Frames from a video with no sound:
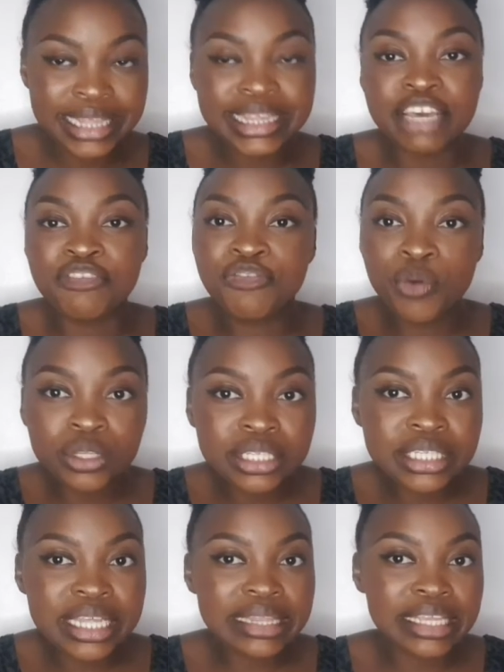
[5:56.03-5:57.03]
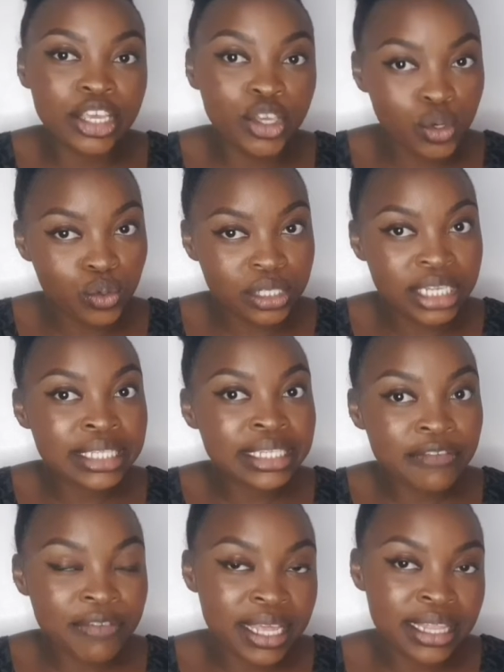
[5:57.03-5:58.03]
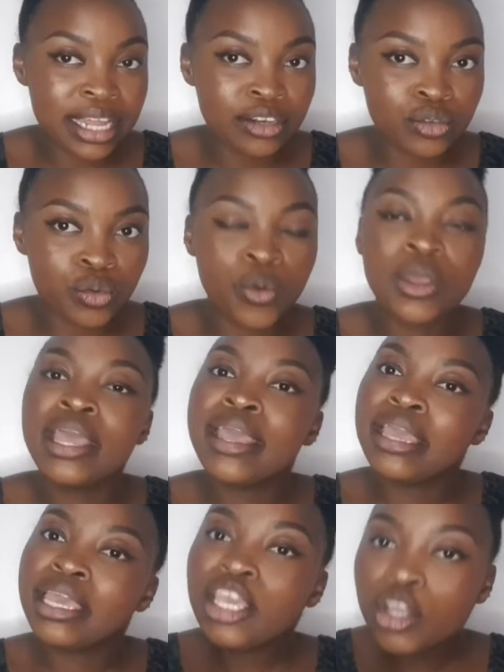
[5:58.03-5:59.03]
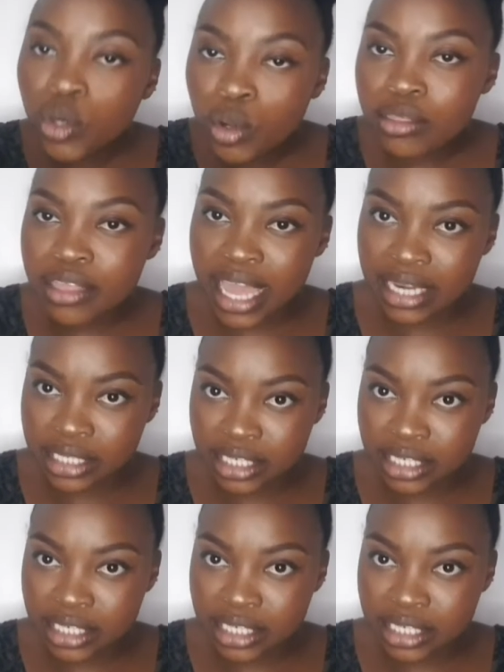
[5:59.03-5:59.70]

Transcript: the fonts that they used and stuff like that. So include that.